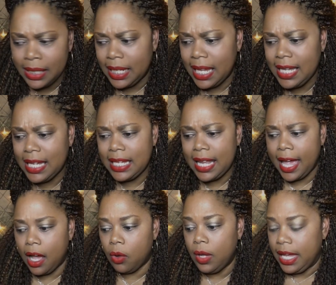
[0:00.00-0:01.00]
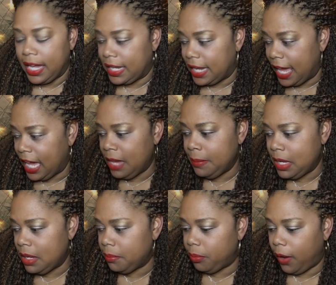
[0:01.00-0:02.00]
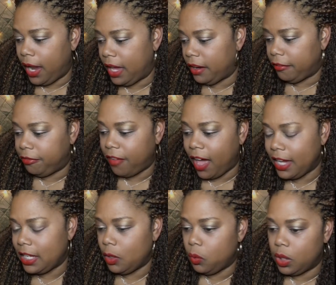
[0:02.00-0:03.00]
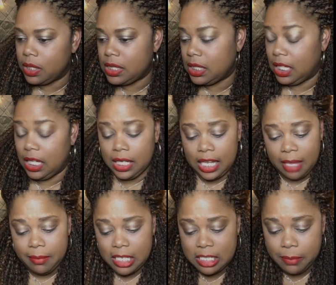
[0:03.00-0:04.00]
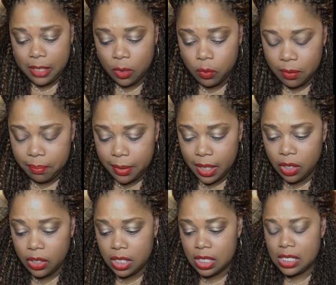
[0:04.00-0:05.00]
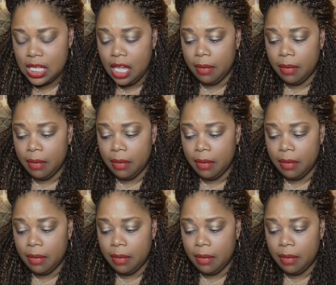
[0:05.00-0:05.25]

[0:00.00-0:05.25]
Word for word: They get out, and Amy and Brad are fighting once again. Amy is being rebellious.